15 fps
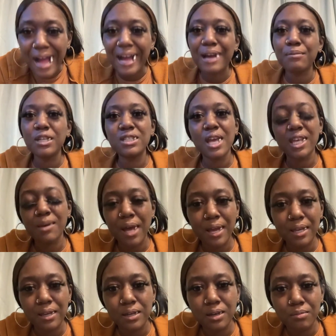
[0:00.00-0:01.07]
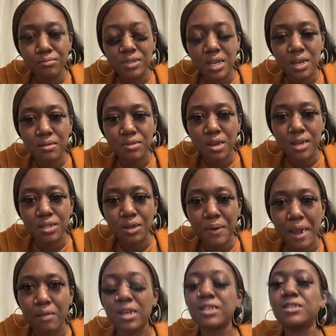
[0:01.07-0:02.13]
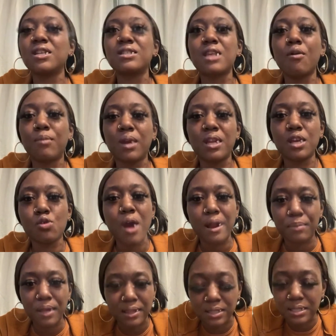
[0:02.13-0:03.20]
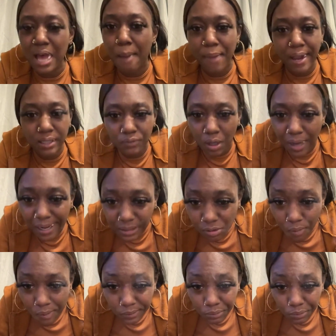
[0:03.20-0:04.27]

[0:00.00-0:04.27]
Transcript: I'll be checking my DMs on Instagram. It's just so many. You gotta be at the top. I ain't even gonna lie to you.